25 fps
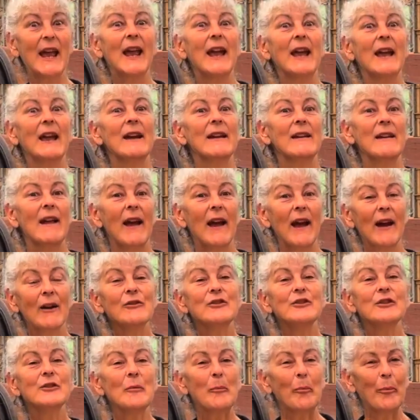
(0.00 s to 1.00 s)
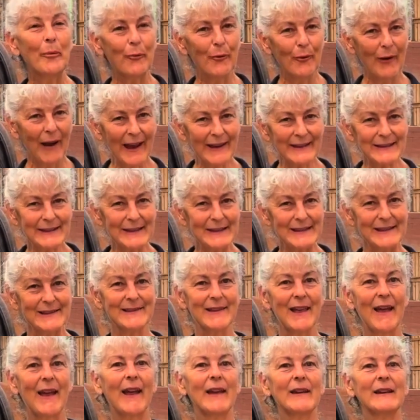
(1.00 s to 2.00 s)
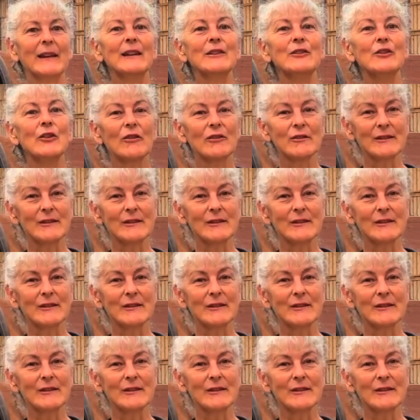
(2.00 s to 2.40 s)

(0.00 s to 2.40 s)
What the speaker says: and how to practice that in your